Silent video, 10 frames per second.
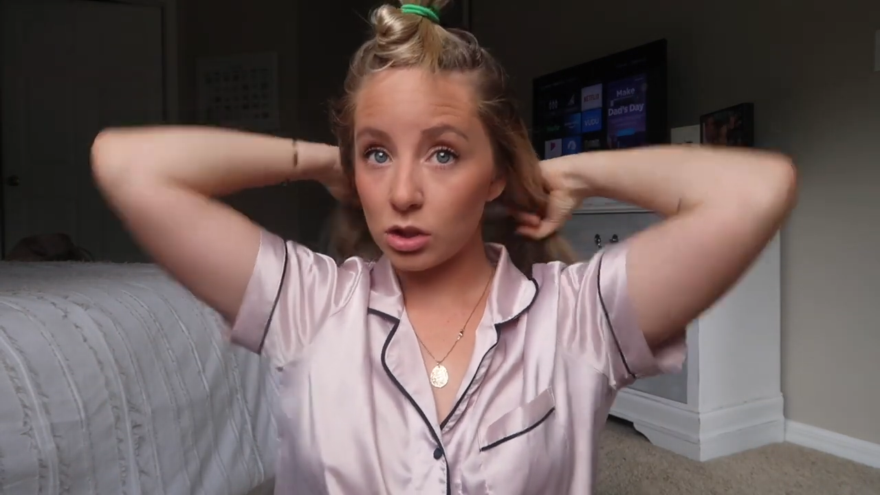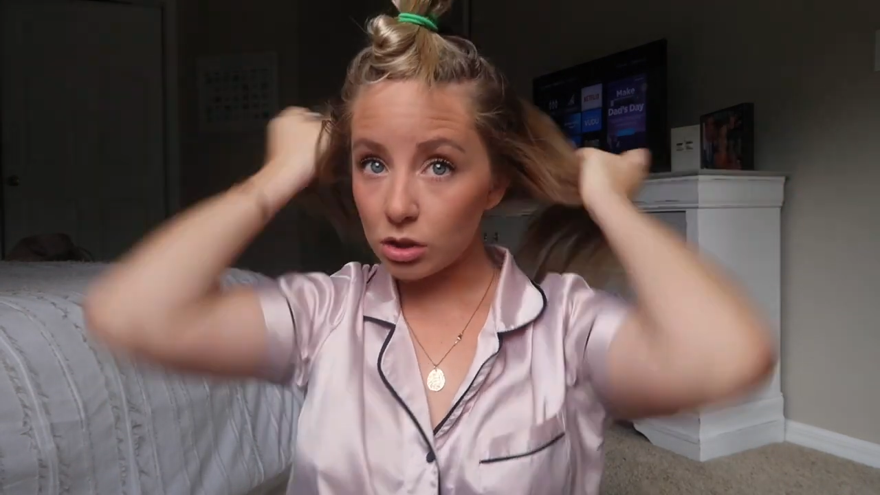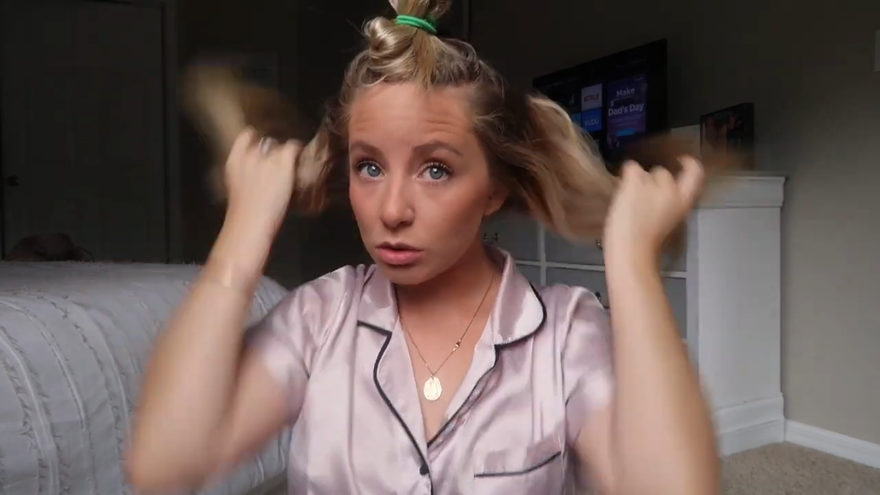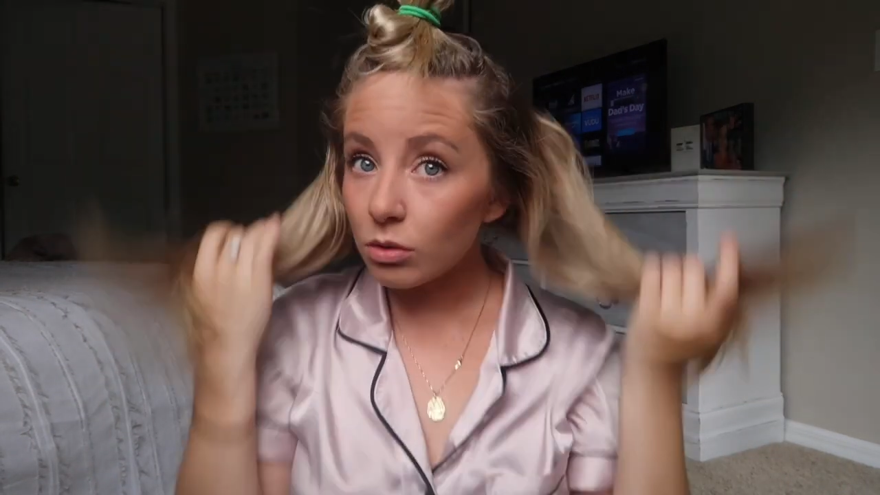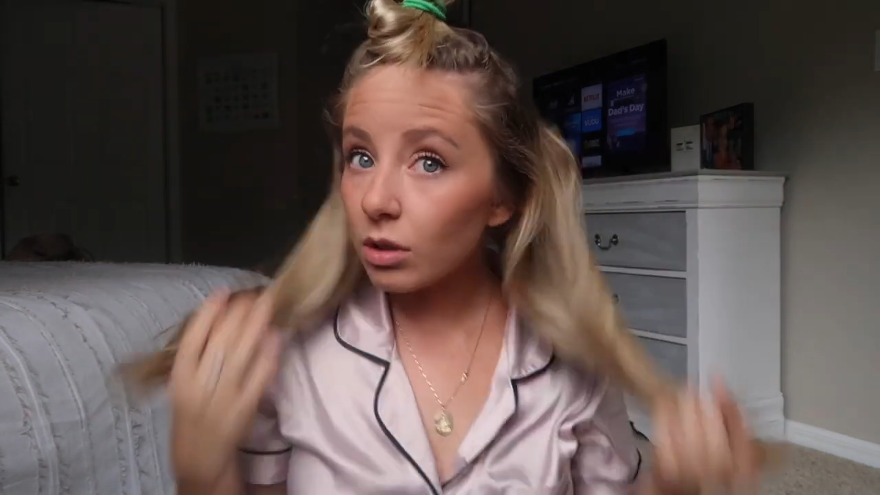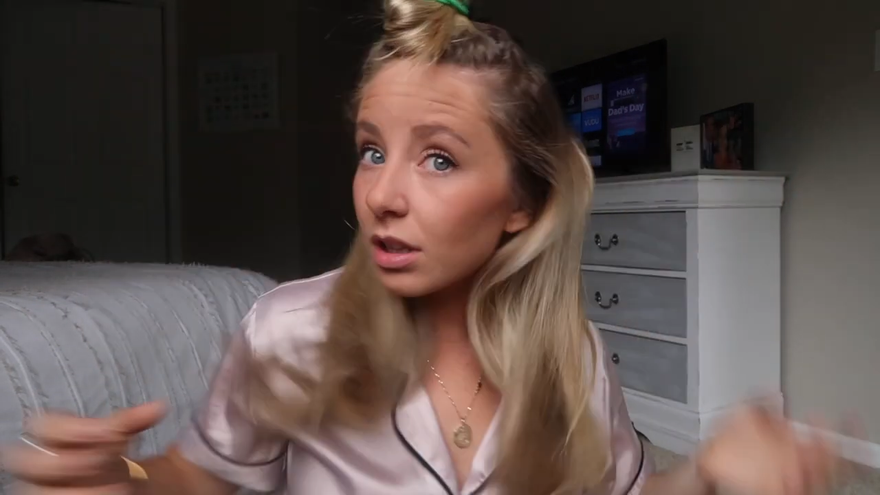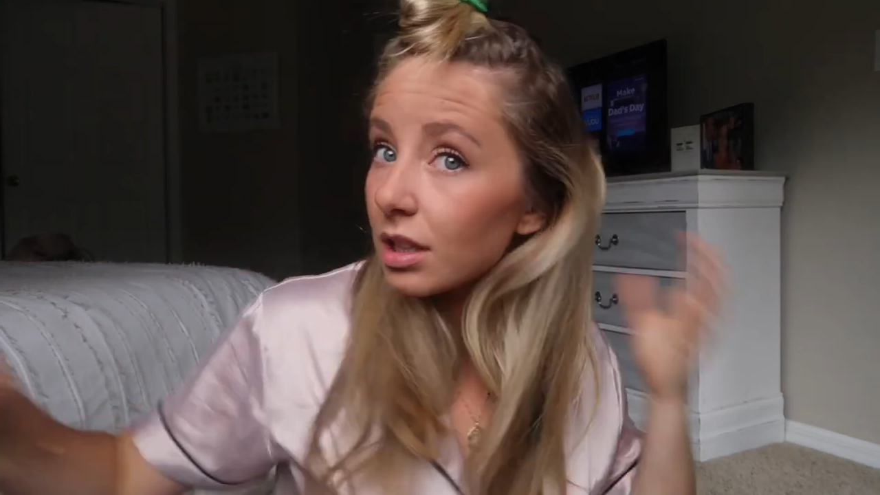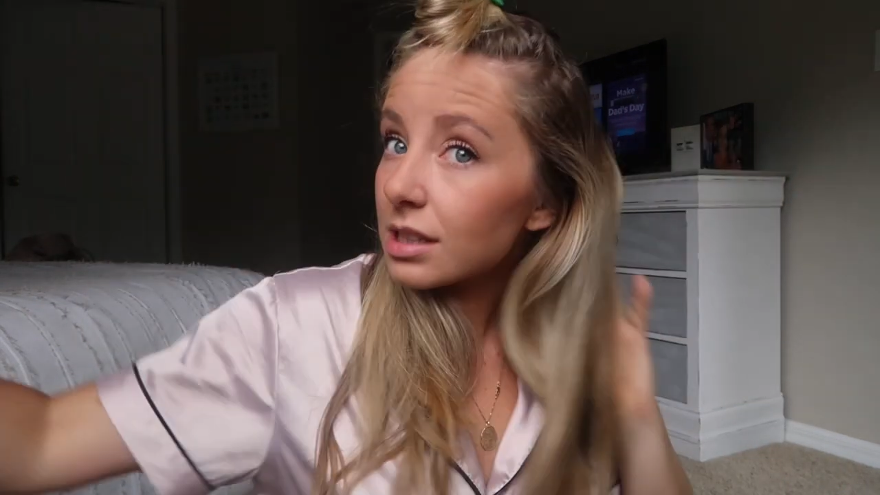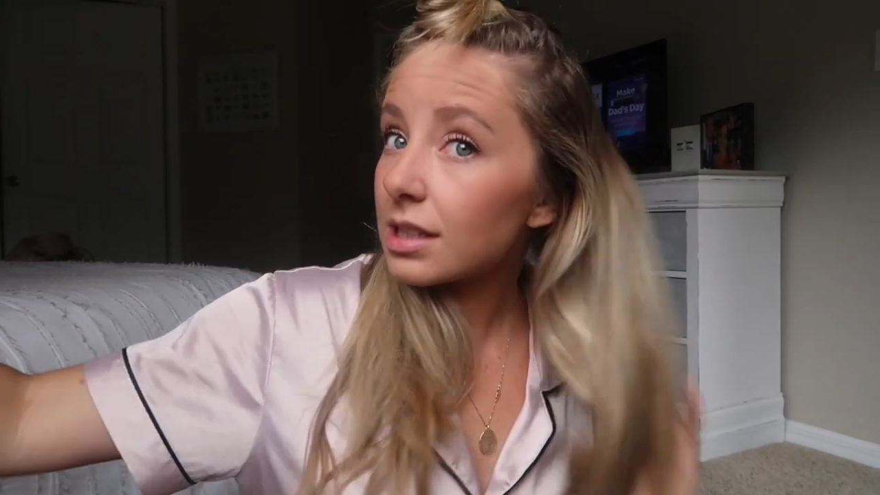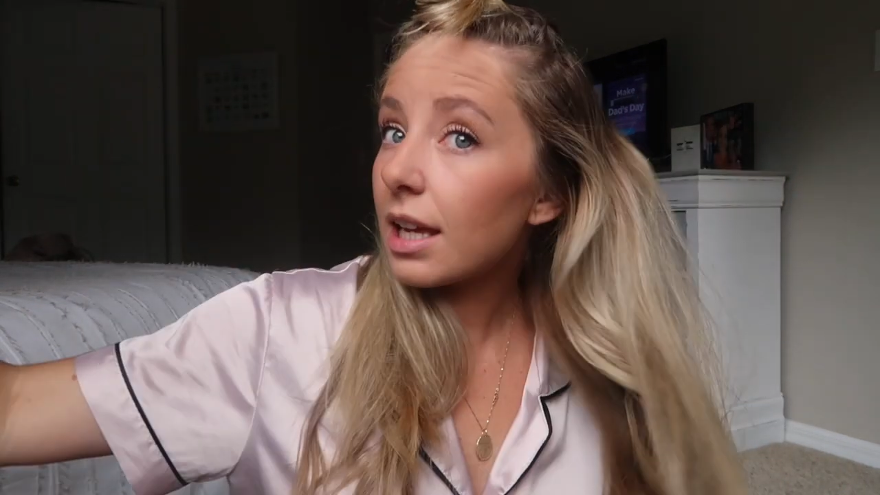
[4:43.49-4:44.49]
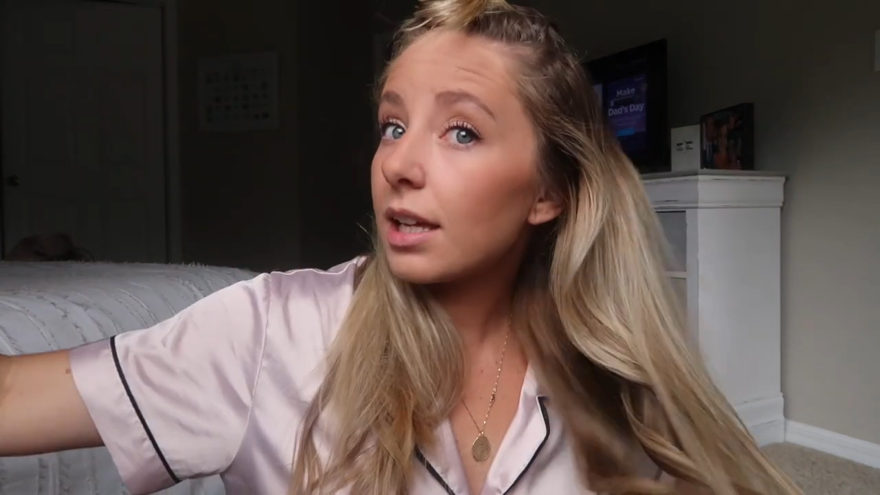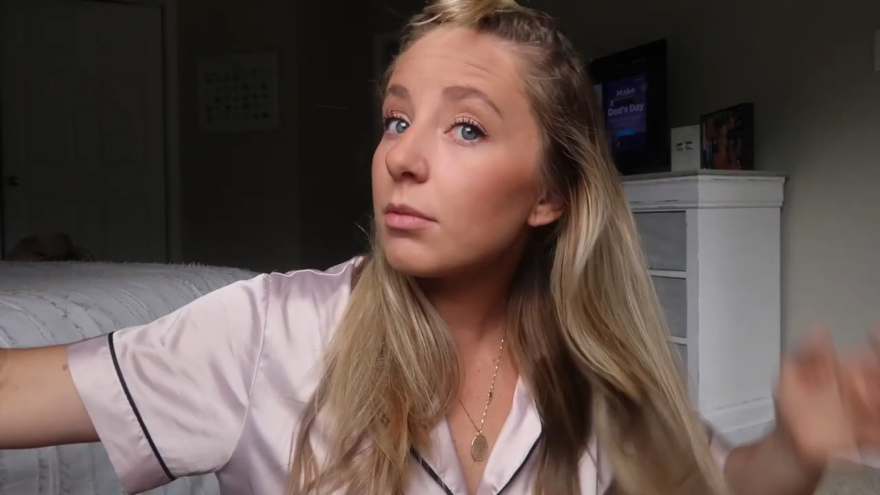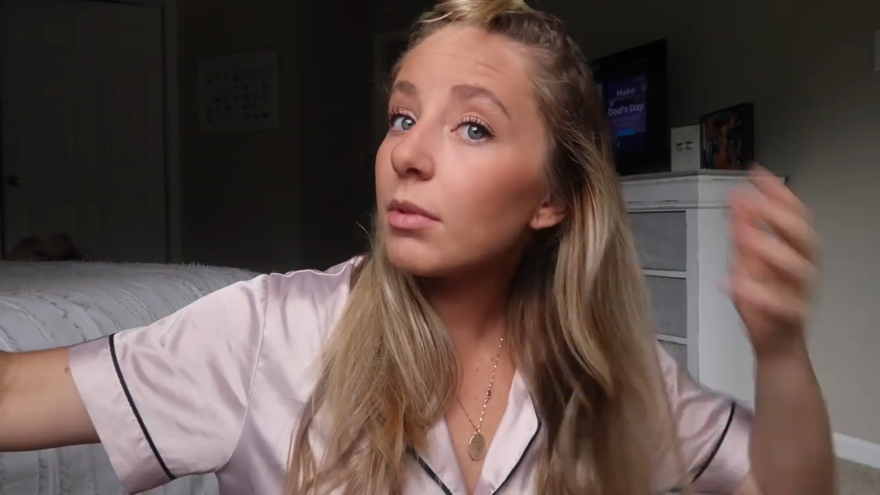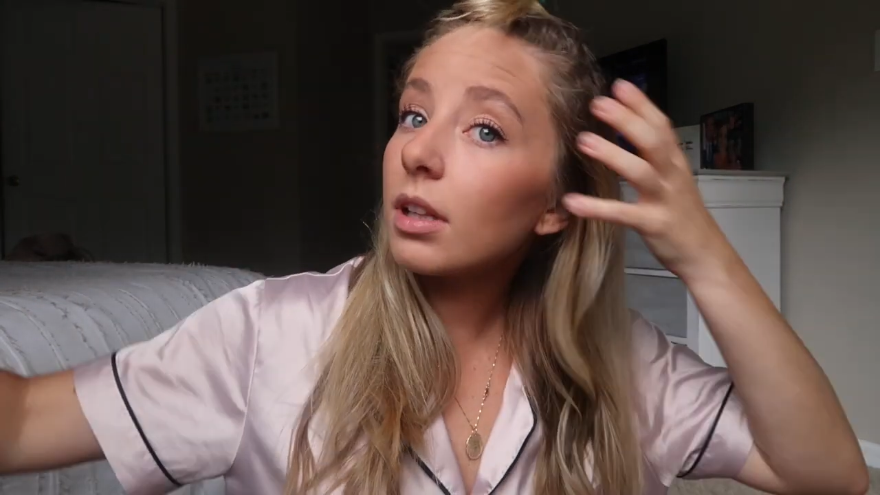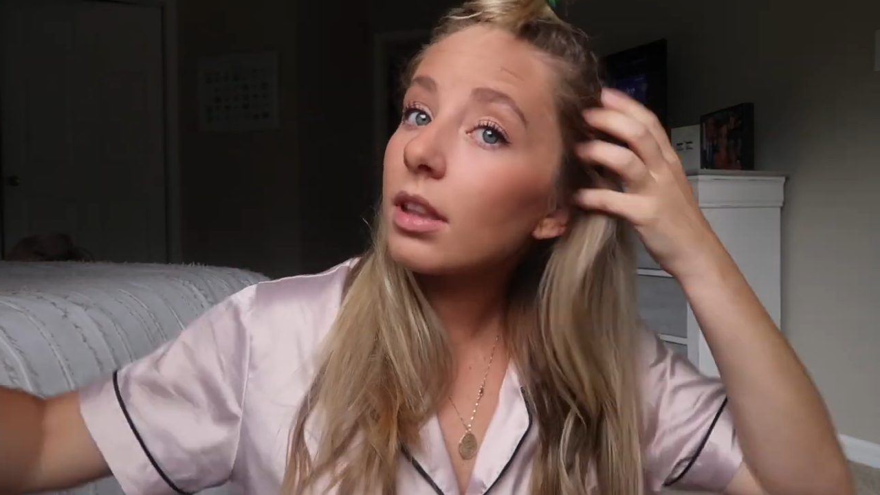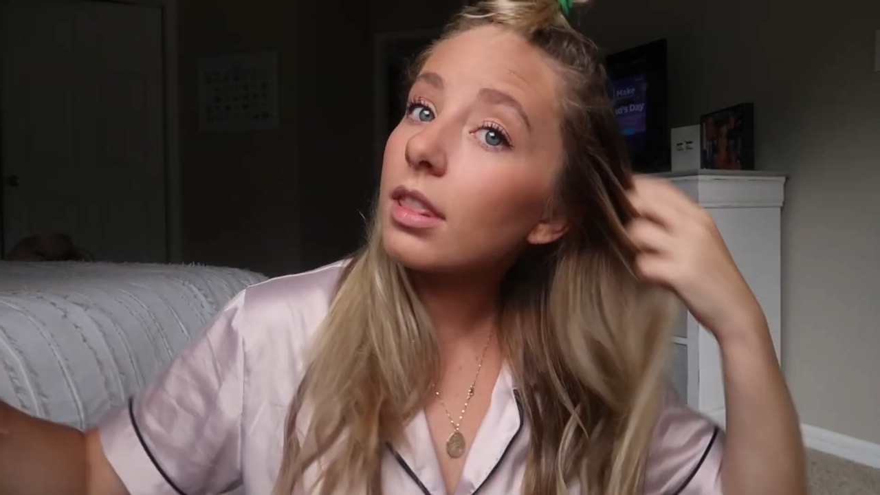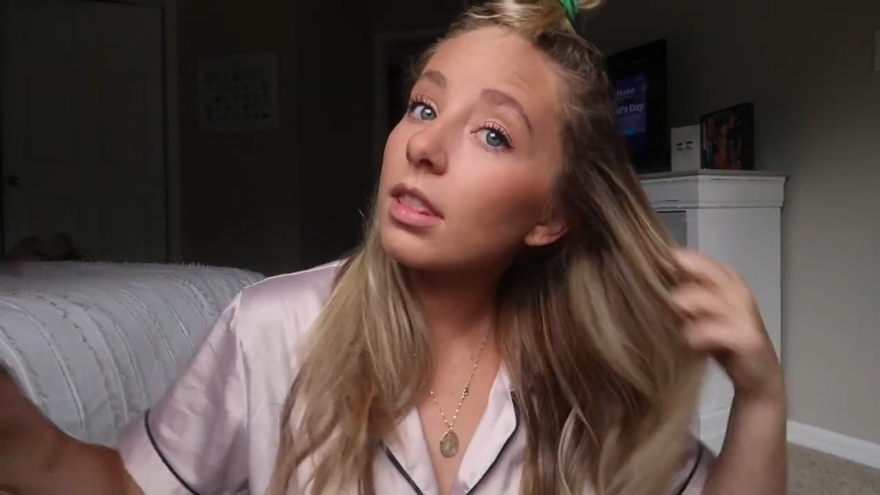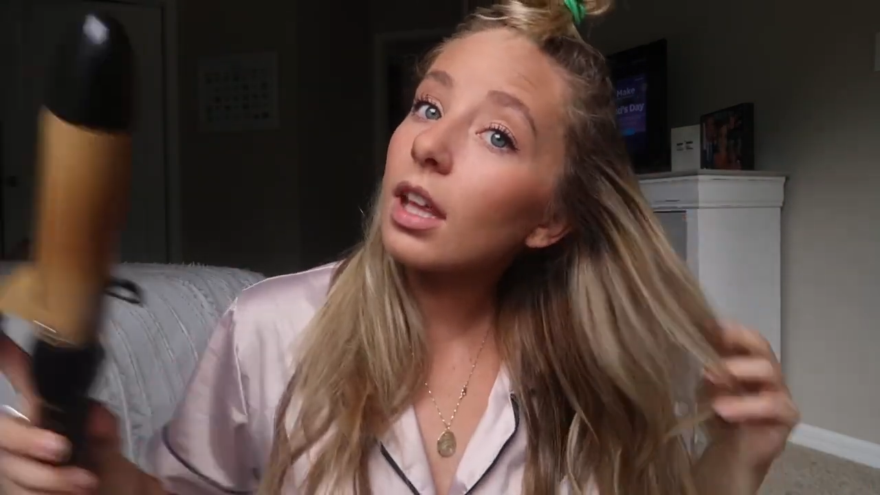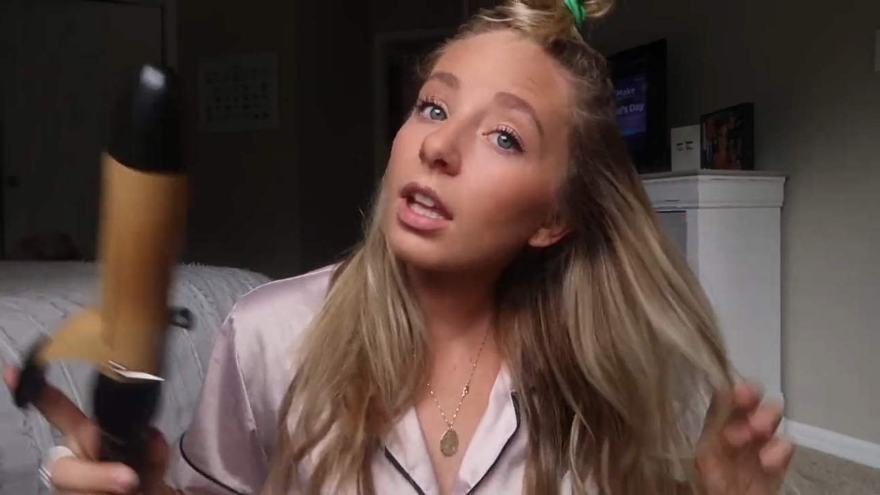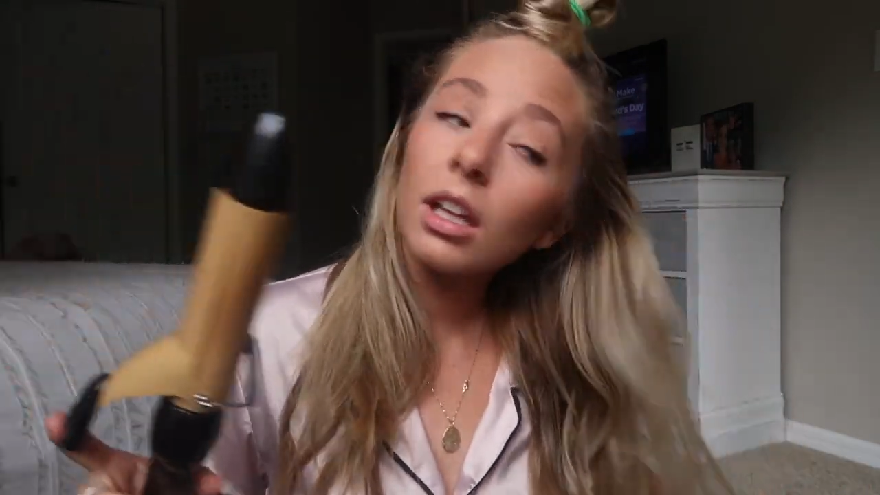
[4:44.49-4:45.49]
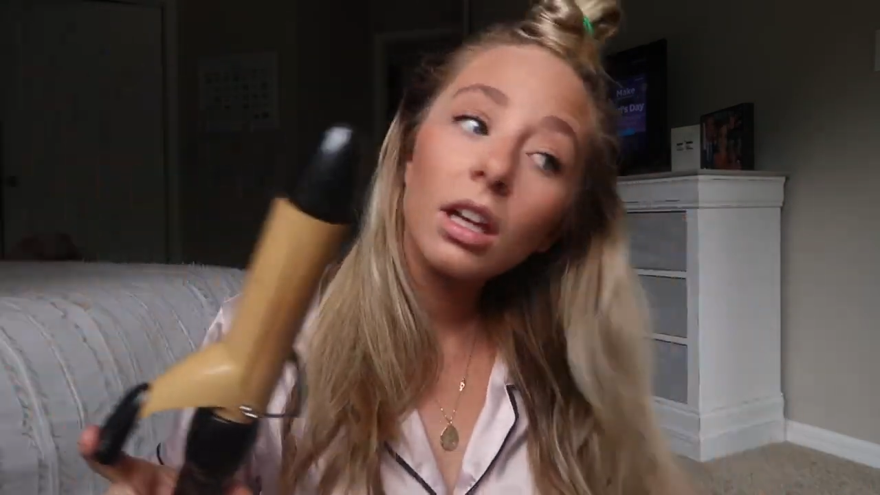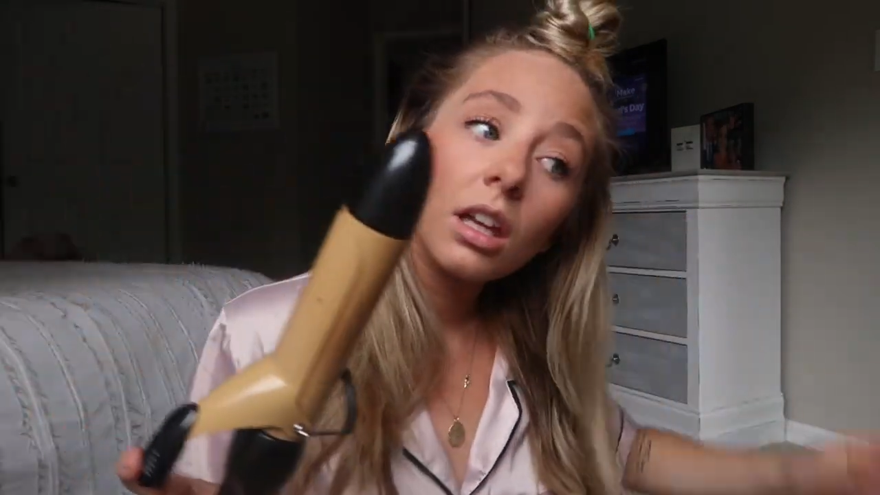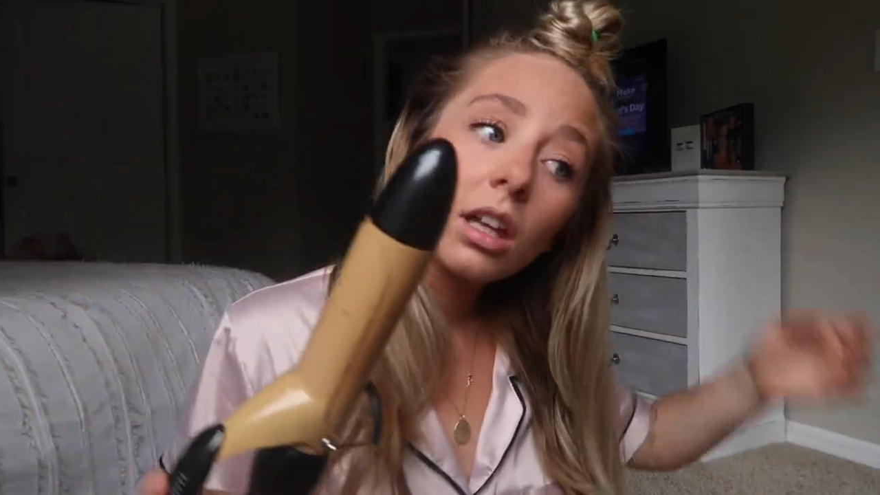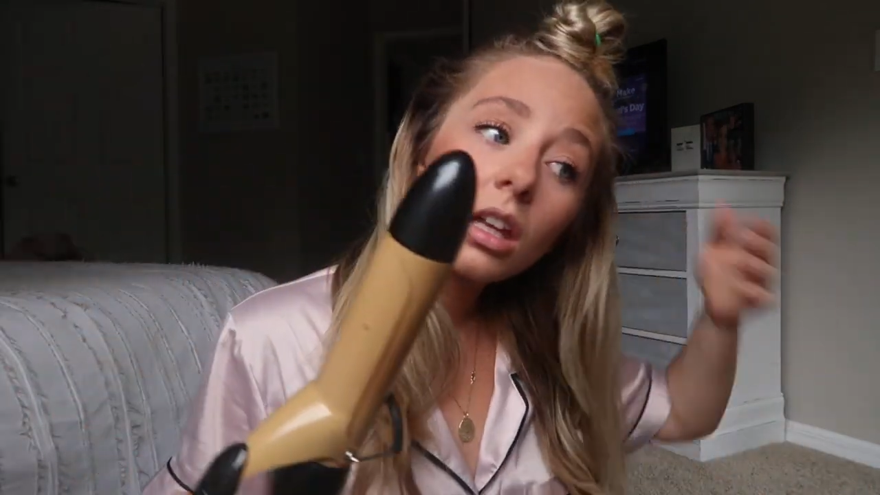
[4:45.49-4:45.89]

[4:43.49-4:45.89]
do the same thing.